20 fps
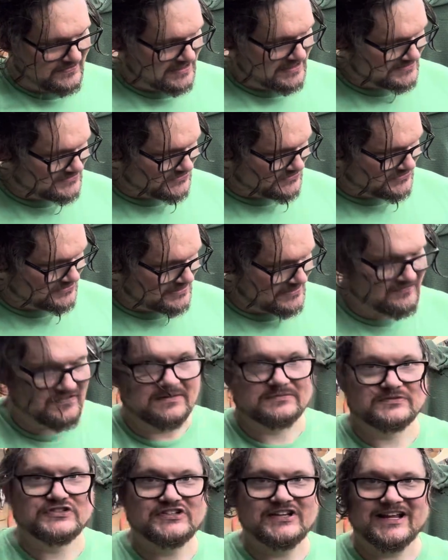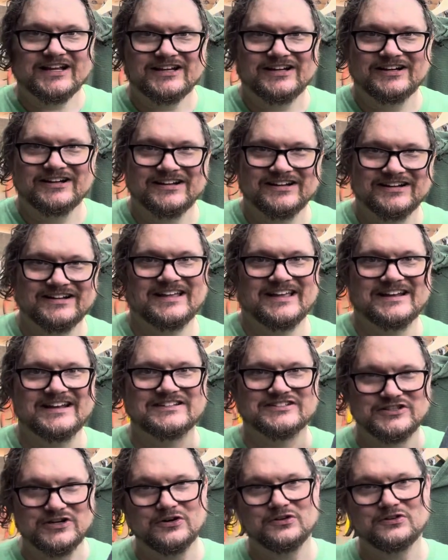It's if I'm sick and
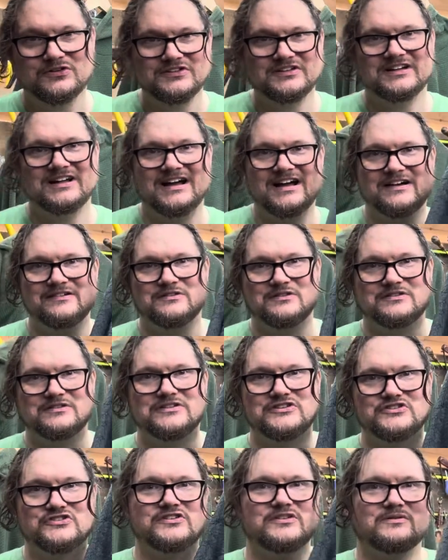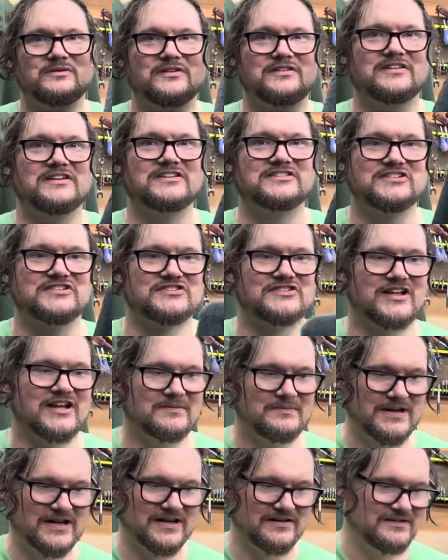it's cold, I will usually wear this as like
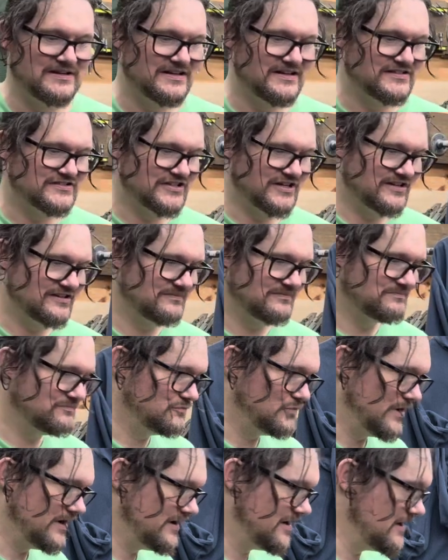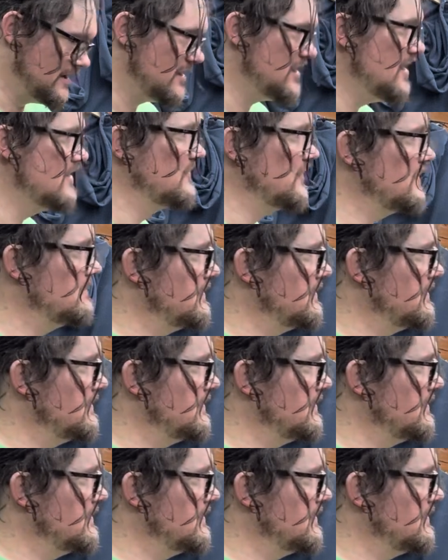it's like wearing a comfort